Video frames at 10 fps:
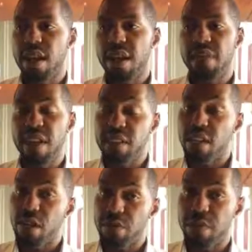I've learned a
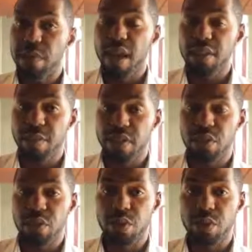lot from that
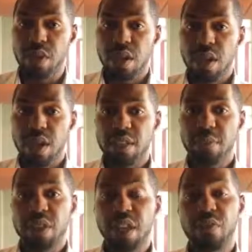aspect too,
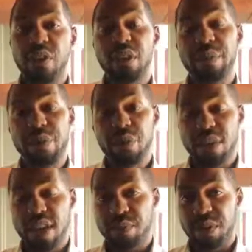especially from the
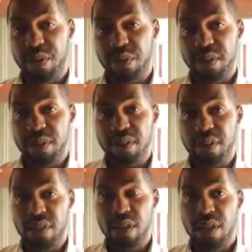building aspect of it,
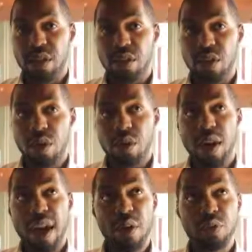you know,
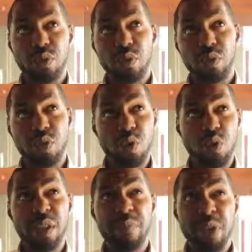how to do
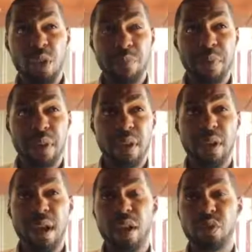the POP,
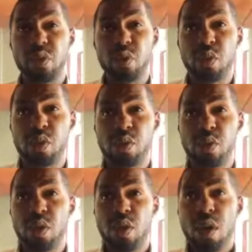how to
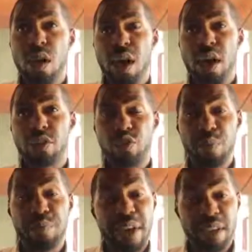do
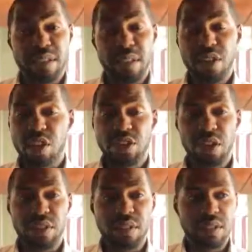painting, not
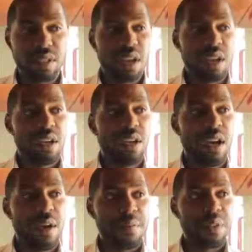just
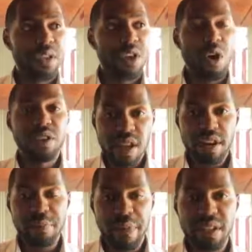the
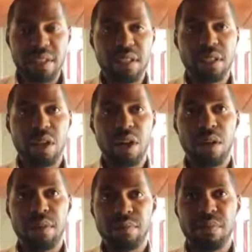ordinary painting,
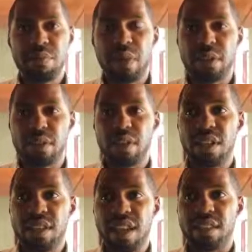but
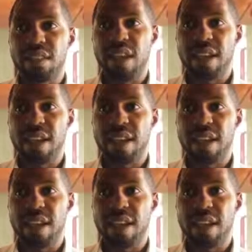that's